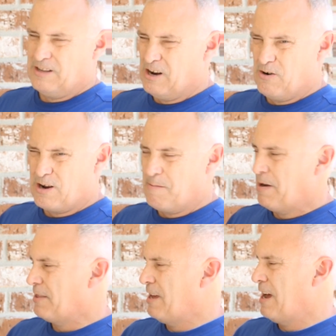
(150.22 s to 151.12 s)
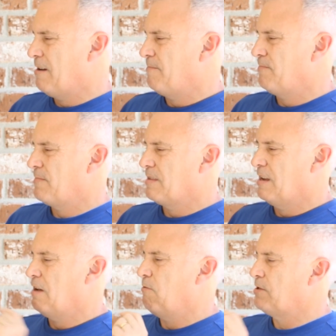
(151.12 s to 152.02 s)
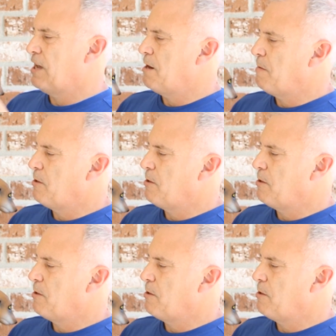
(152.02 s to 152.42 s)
they don't come like that. That was added